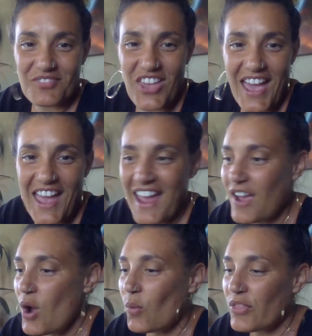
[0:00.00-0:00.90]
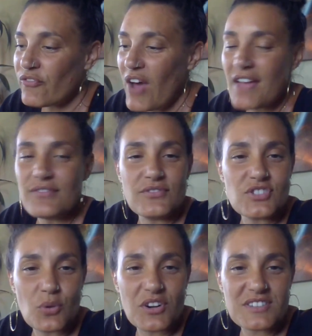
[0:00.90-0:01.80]
Okay, when the Five of
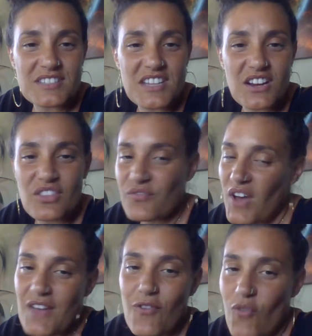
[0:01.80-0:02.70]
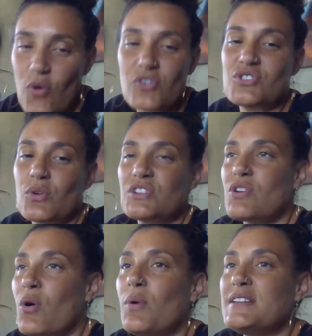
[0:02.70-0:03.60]
Swords is here, the Five of Swords
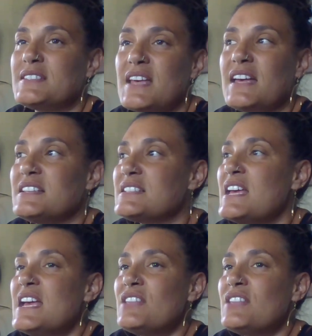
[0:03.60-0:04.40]
always says